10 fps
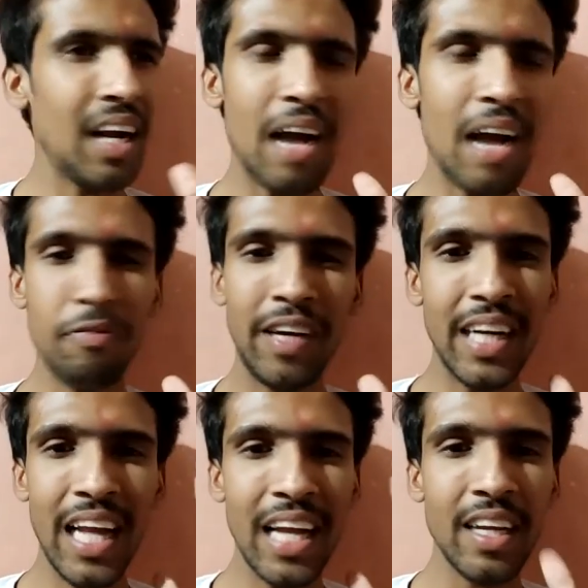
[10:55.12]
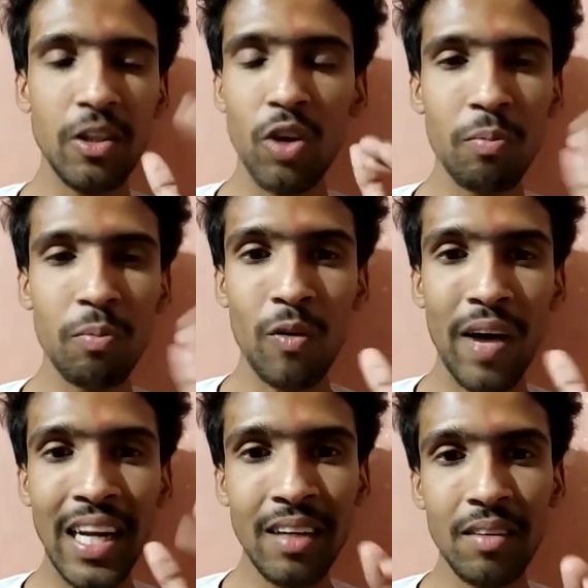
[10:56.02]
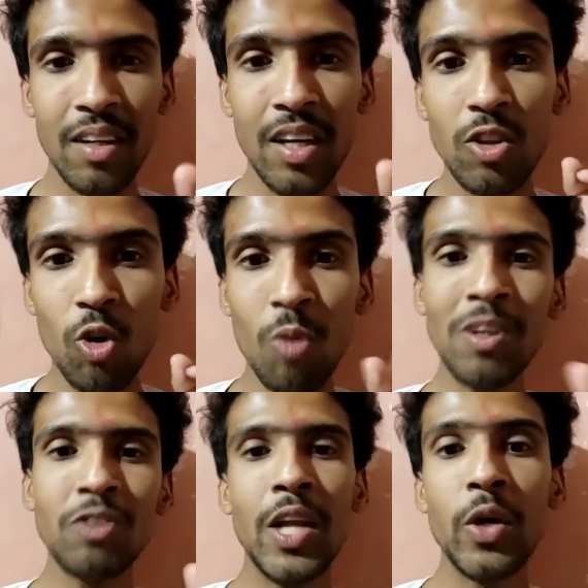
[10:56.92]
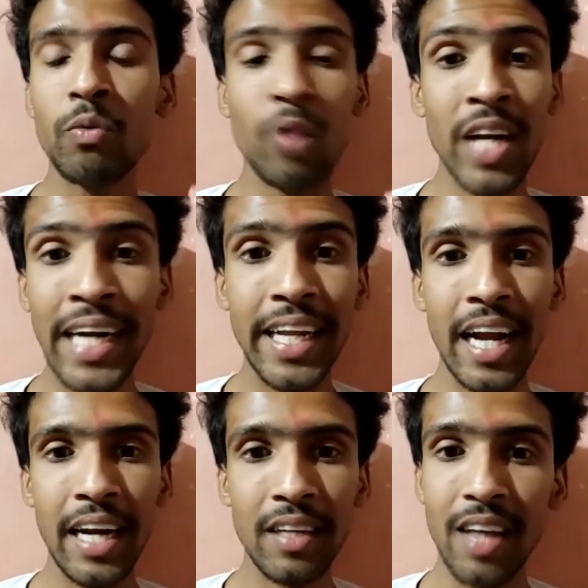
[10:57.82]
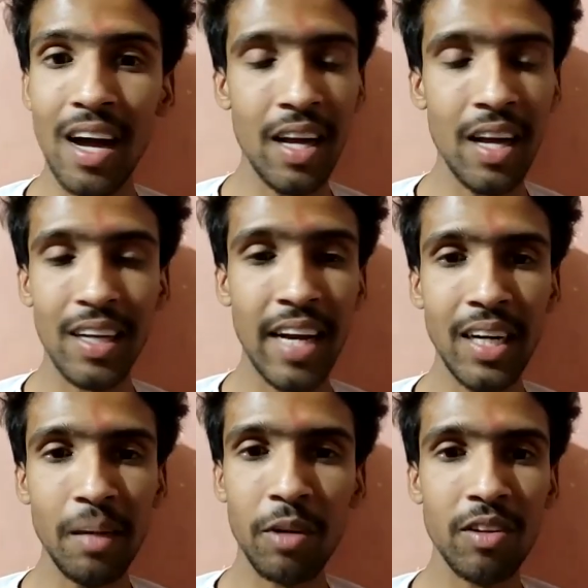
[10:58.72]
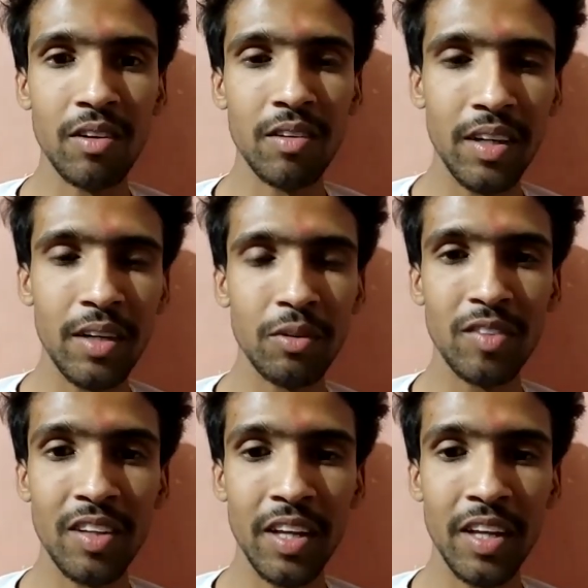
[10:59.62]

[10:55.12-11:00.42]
I feel like, yeah, you're providing so much value in 199. Yeah, exactly, brother. It was the thing.